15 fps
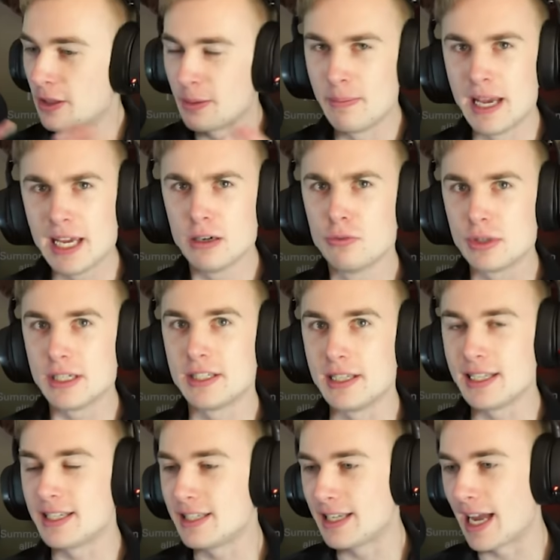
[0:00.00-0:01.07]
The main reason
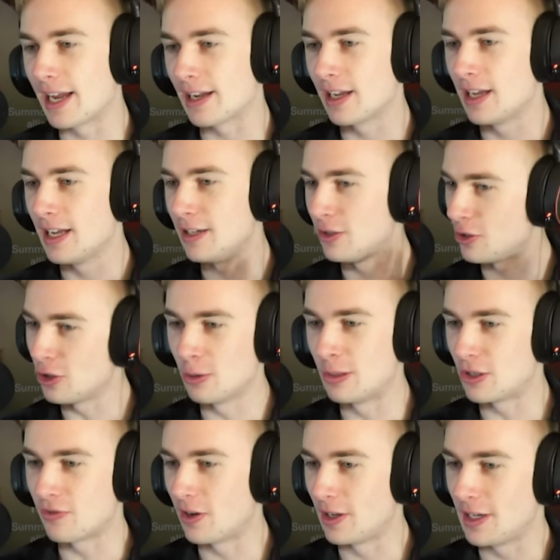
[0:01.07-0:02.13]
this deck is so
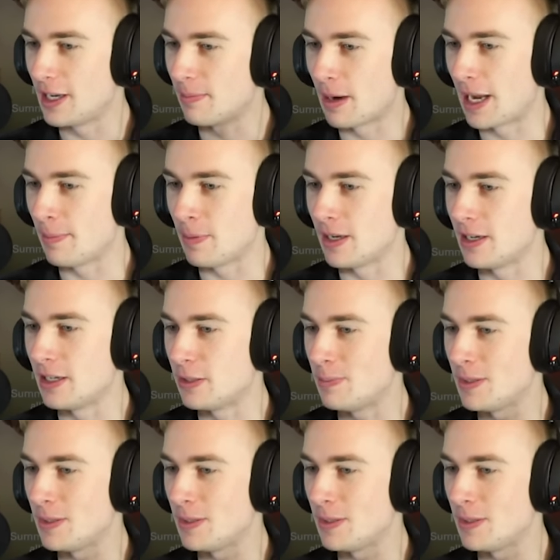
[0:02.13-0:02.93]
much fun, in my opinion, is